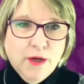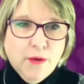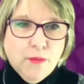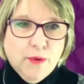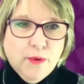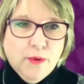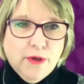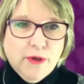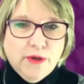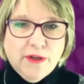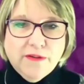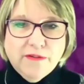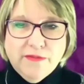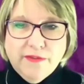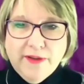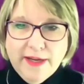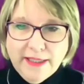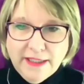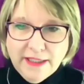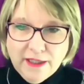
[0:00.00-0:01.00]
where you can
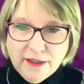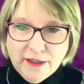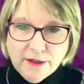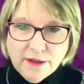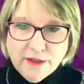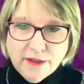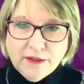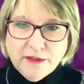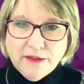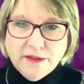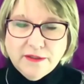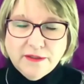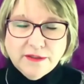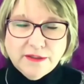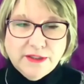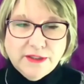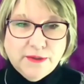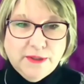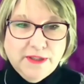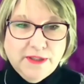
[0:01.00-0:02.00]
find
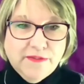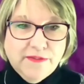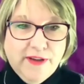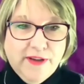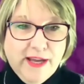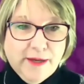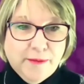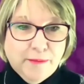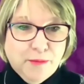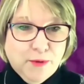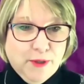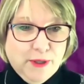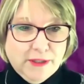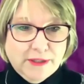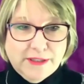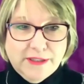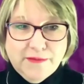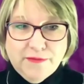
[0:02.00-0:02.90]
articles, you can find books,